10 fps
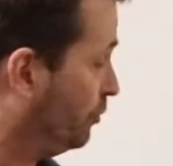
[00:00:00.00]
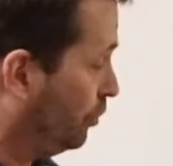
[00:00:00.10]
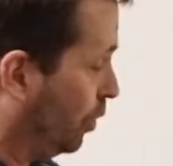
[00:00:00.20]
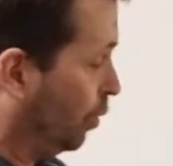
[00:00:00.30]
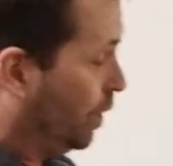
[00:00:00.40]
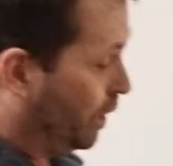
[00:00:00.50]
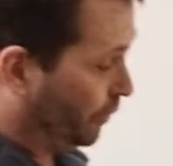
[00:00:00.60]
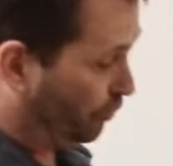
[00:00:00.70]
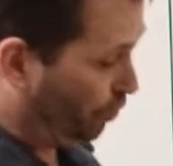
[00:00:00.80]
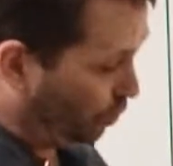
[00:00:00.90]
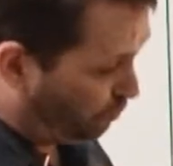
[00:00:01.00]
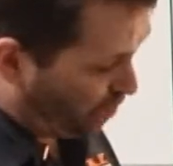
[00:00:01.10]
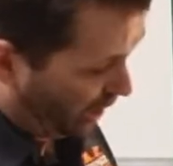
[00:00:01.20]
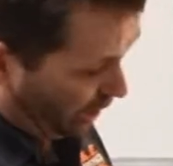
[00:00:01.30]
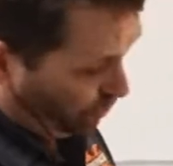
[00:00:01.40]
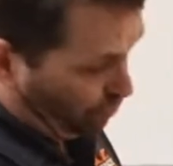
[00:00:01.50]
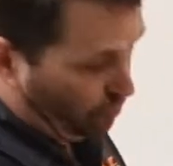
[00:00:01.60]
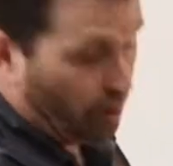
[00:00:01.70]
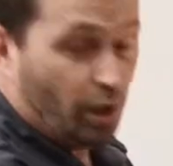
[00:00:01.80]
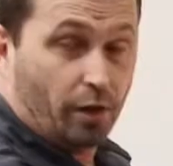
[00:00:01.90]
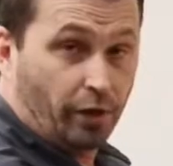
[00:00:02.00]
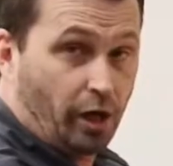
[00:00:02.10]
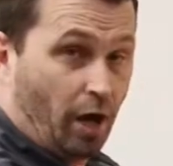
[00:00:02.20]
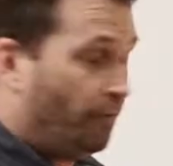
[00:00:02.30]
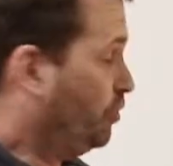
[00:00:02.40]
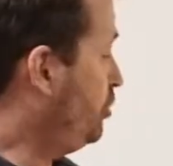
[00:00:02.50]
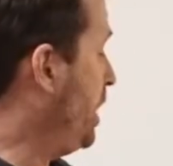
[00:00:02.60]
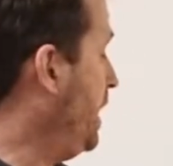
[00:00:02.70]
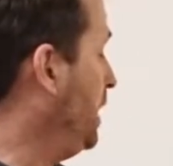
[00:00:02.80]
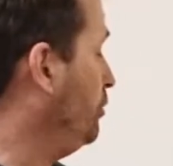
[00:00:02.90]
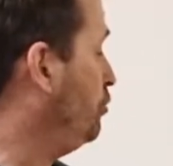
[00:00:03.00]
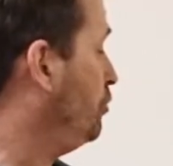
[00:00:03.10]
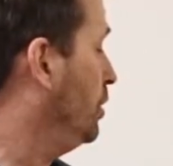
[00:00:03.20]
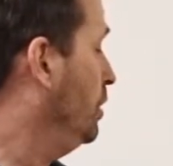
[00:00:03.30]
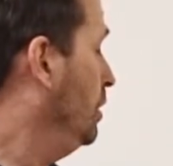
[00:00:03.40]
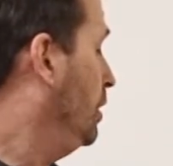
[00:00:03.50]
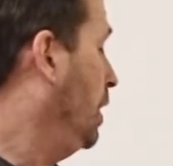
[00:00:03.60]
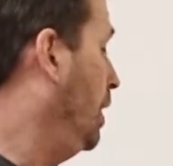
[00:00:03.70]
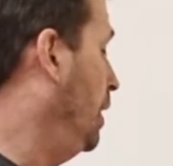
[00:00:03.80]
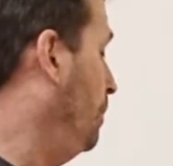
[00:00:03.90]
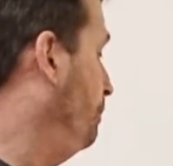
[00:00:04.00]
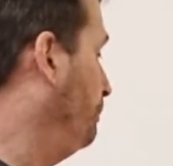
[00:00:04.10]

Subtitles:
So the tube changed, the cover changed, how